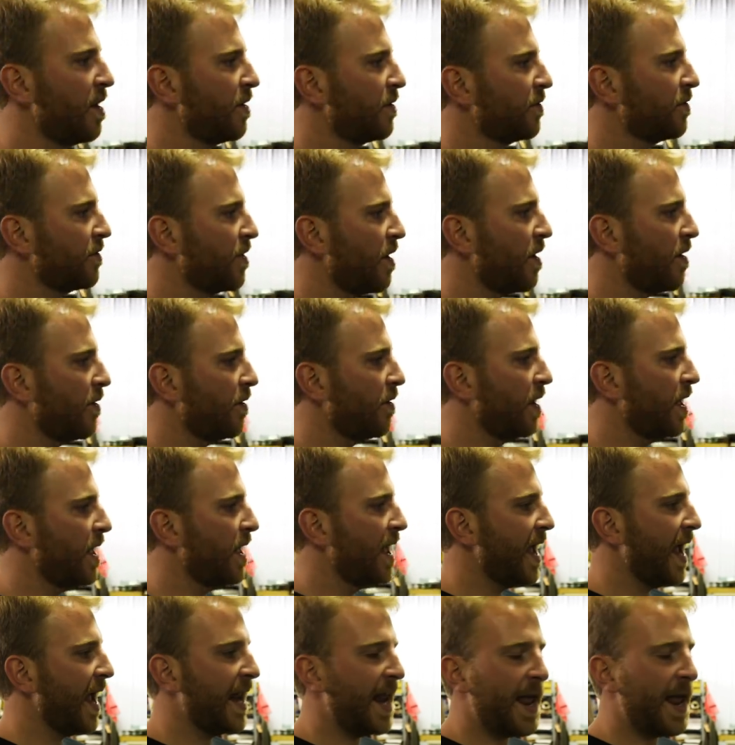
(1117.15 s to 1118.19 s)
So
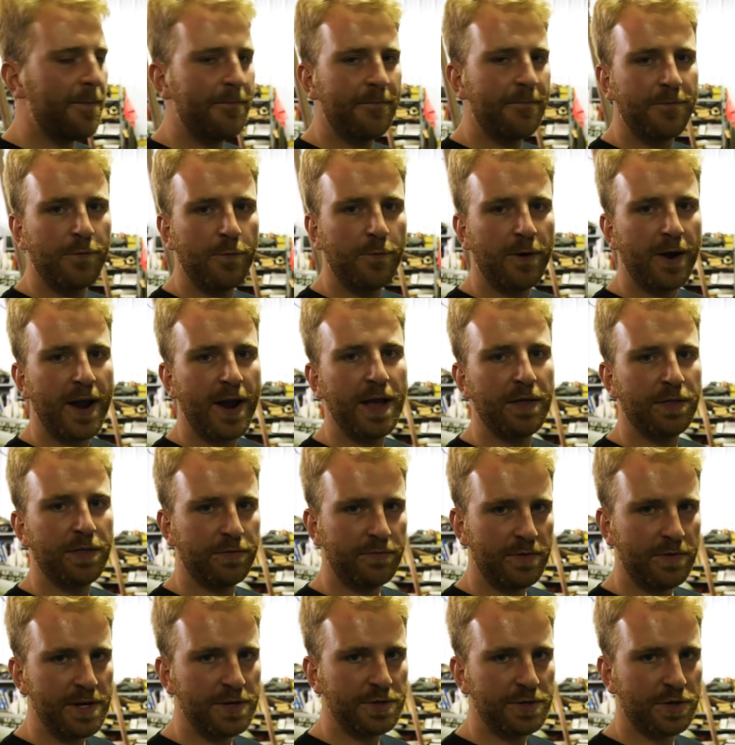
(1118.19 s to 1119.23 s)
an M four A
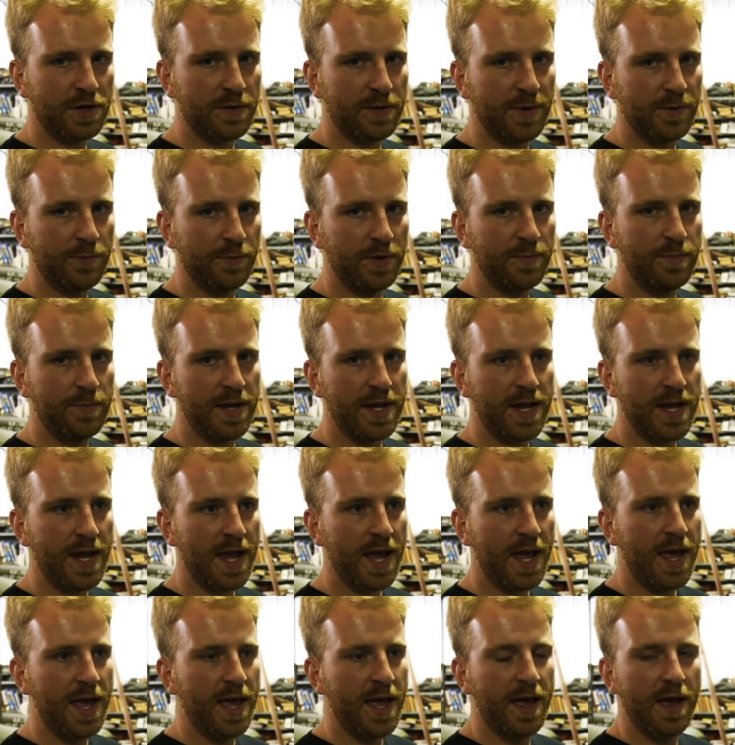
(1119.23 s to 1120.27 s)
three Sherman would be